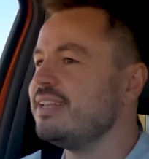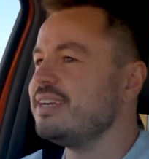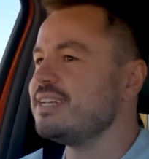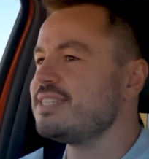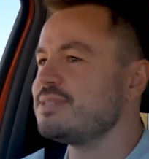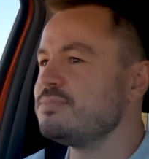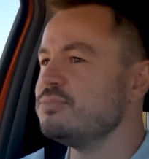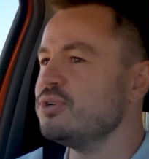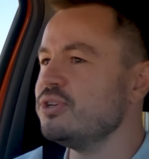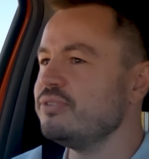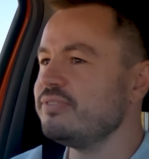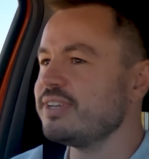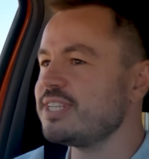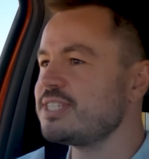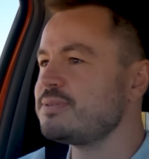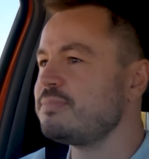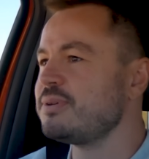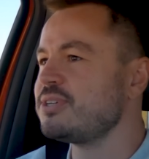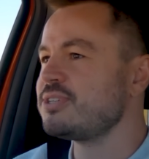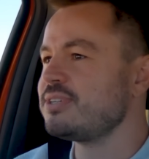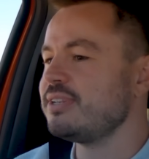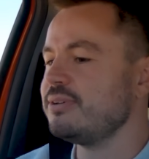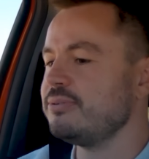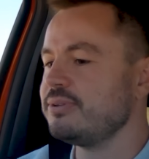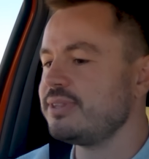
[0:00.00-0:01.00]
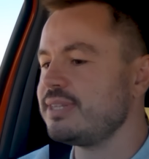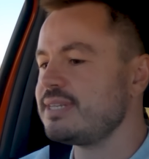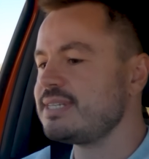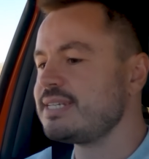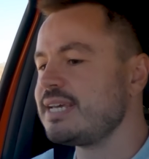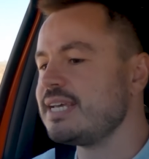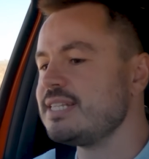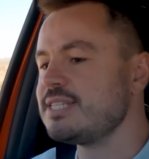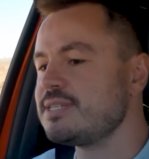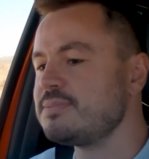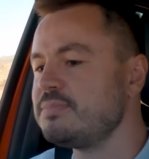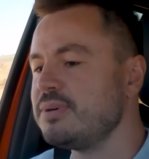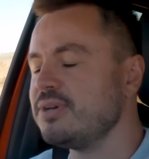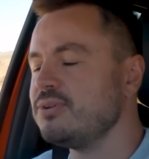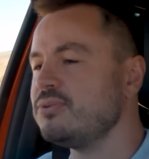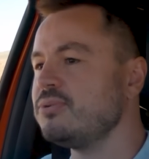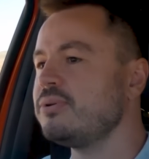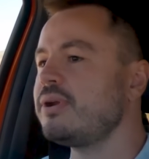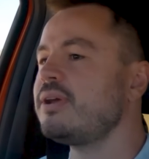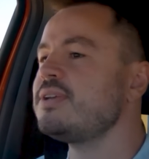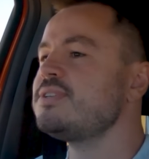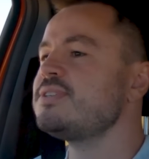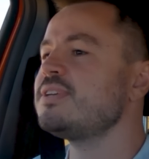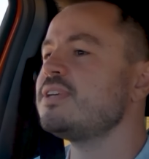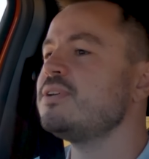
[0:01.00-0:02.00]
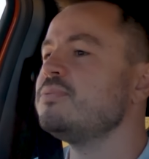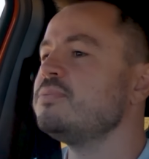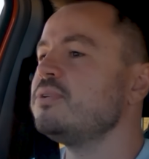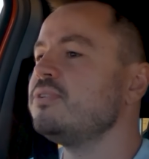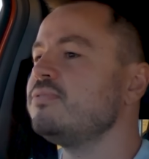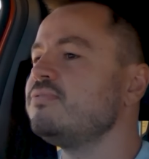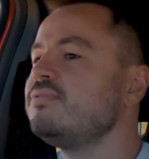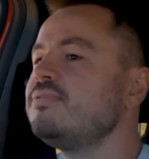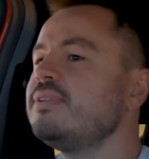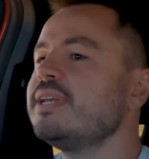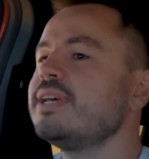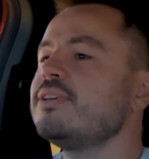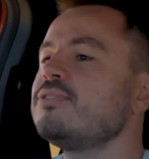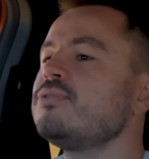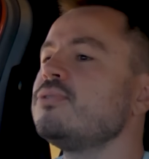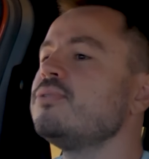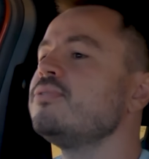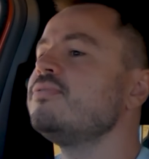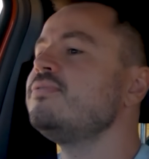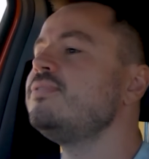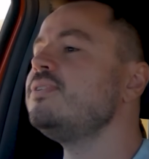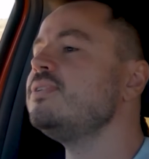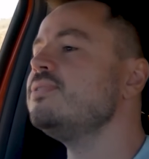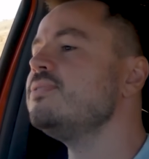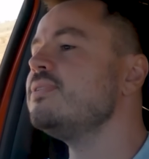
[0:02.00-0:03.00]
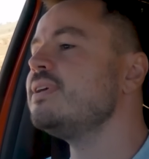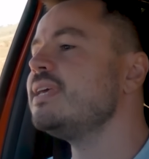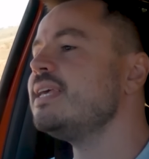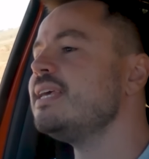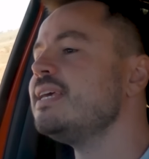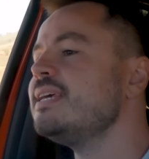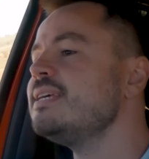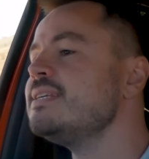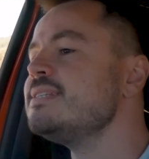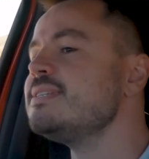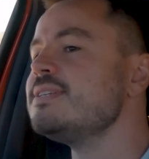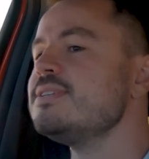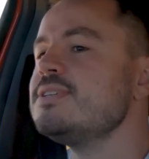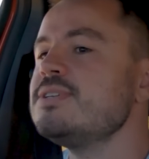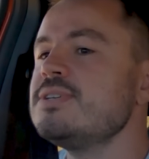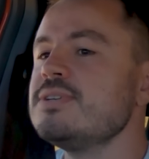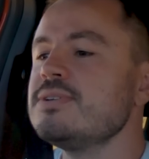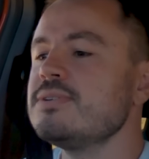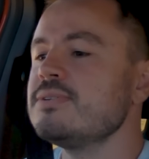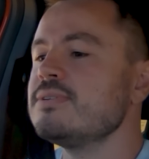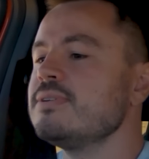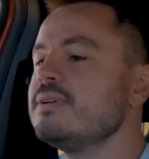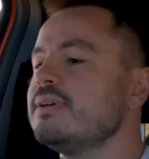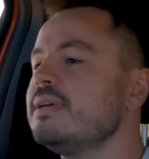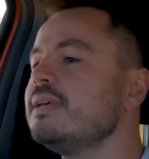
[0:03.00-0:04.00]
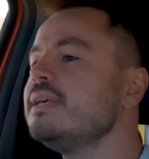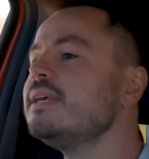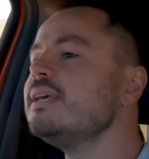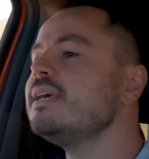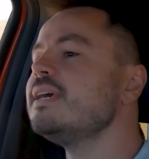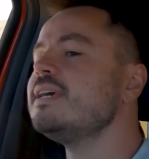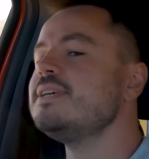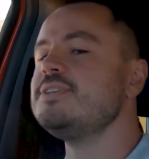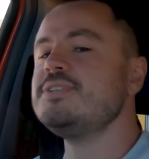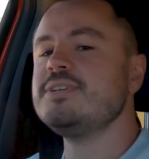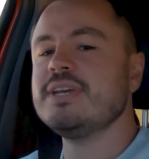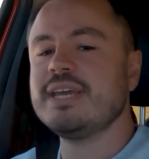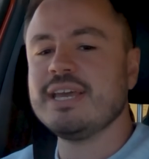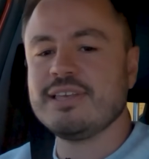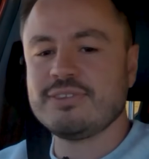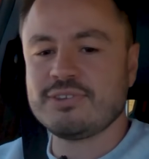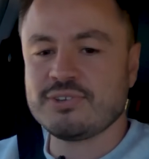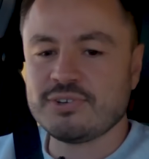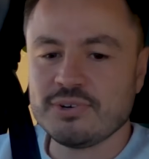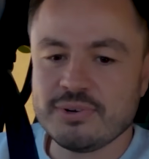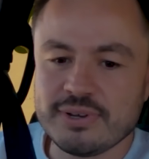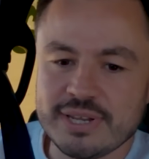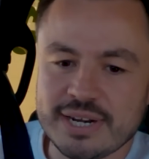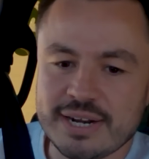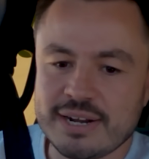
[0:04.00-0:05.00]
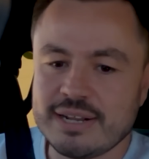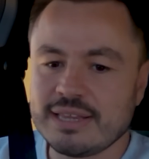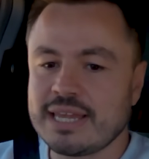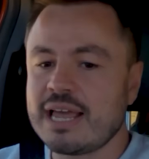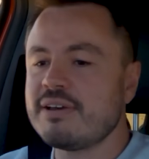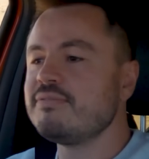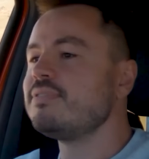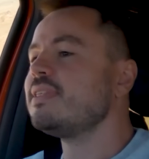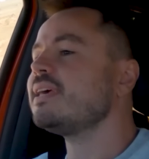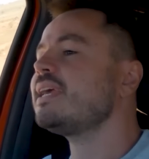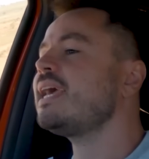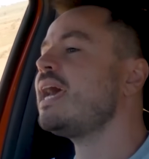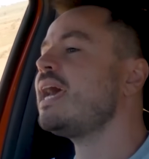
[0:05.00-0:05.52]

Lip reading: that it's moving, especially with the 10-speed auto. So you will flick through a few gears as you get through it. And I love the